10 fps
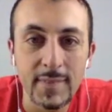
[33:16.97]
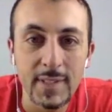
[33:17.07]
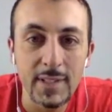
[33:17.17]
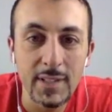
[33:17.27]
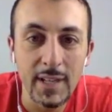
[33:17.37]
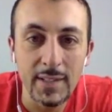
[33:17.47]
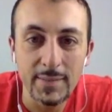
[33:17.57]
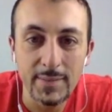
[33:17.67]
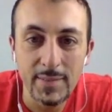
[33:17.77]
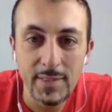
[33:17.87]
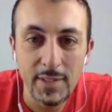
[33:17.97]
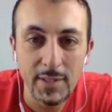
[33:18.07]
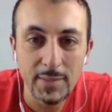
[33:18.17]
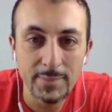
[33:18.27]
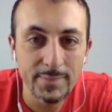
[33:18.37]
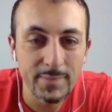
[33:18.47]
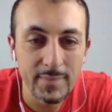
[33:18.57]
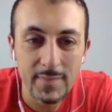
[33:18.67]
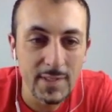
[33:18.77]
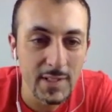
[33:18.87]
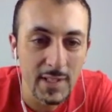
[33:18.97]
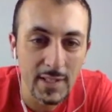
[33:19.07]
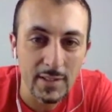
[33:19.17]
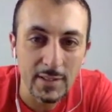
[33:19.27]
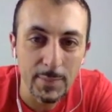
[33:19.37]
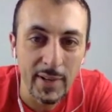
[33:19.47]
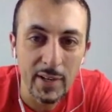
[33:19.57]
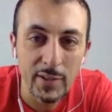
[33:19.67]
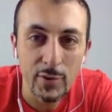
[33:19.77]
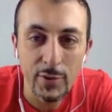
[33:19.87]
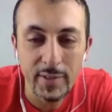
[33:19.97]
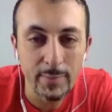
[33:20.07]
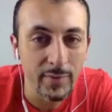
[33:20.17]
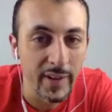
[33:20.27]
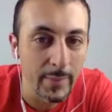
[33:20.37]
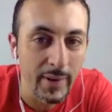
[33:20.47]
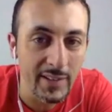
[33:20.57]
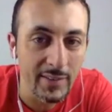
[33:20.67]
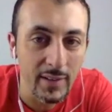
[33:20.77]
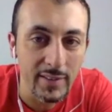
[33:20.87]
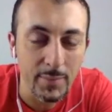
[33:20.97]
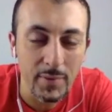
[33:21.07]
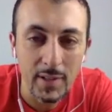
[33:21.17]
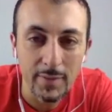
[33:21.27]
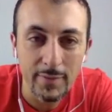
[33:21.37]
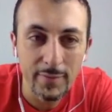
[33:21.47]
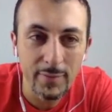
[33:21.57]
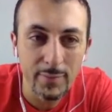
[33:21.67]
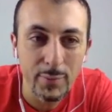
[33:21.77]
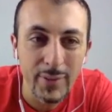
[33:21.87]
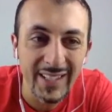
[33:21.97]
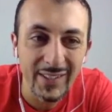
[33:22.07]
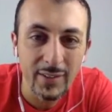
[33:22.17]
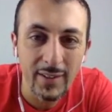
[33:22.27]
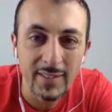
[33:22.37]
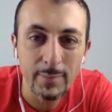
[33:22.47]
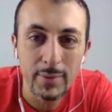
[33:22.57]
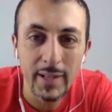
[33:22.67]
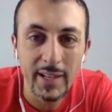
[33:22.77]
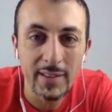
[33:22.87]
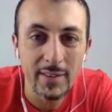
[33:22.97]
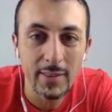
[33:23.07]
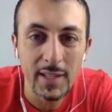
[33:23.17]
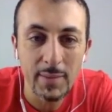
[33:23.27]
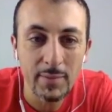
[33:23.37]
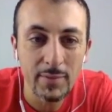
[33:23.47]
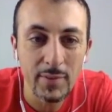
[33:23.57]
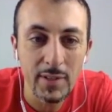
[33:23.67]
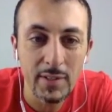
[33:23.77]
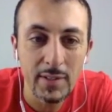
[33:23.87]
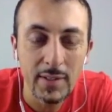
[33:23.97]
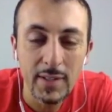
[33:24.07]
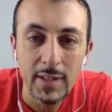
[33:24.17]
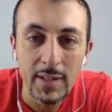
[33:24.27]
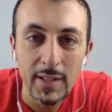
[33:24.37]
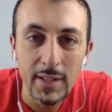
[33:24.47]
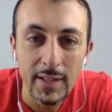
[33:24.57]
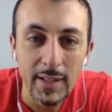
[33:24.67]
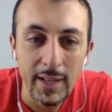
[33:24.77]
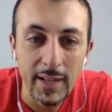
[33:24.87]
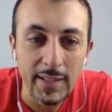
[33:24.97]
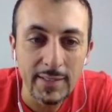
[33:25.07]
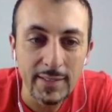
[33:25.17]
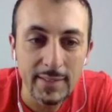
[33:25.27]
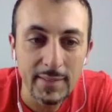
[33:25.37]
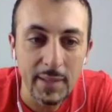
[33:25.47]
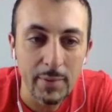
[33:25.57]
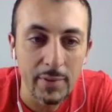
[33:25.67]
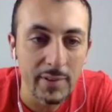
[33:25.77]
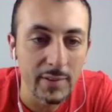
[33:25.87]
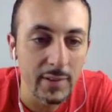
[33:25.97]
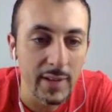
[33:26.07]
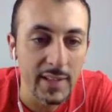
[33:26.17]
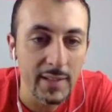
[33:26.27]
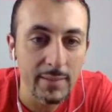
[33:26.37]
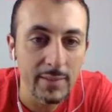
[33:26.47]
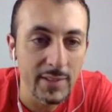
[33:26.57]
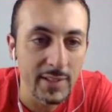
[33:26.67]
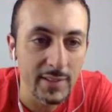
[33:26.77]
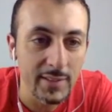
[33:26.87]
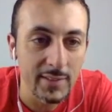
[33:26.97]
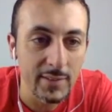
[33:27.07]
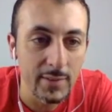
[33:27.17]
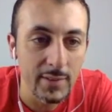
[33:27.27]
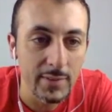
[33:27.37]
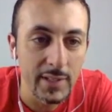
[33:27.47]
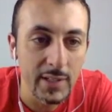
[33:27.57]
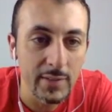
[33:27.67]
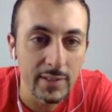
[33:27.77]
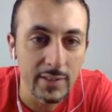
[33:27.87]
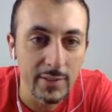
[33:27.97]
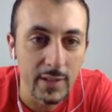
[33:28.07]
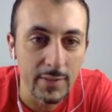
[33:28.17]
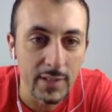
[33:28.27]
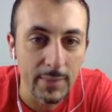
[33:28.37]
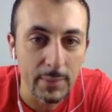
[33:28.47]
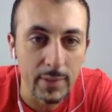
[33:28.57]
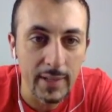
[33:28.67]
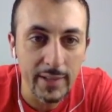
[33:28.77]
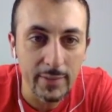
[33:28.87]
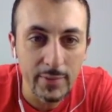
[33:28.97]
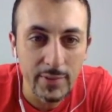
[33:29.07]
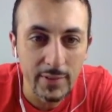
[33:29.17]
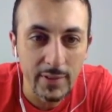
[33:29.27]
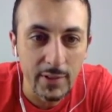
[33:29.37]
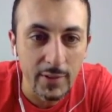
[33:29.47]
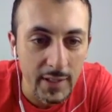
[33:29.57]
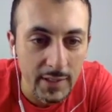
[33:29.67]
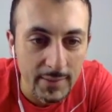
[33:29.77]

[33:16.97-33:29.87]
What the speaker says: Okay, so depending on your hosting provider, they might install some stuff, pre-install some plugins and themes for you. I personally don't like them. I'm just going to go in really quick and turn off a couple of plugins which are annoying.